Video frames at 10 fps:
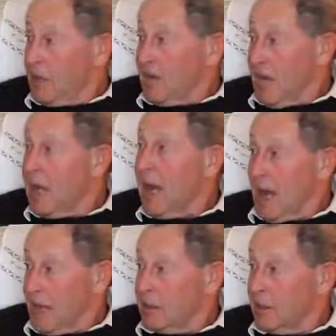they
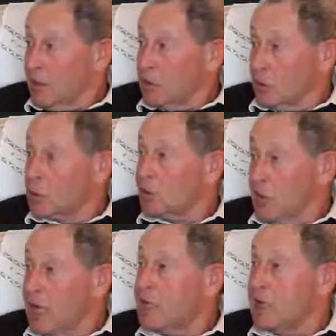had
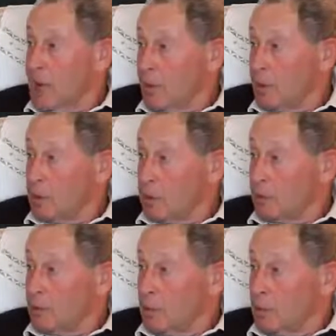sustained damage
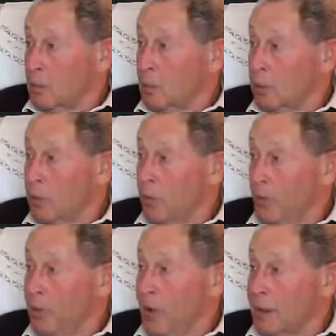with the
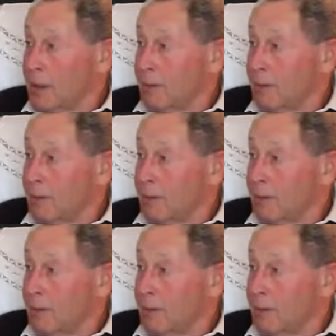rough weather.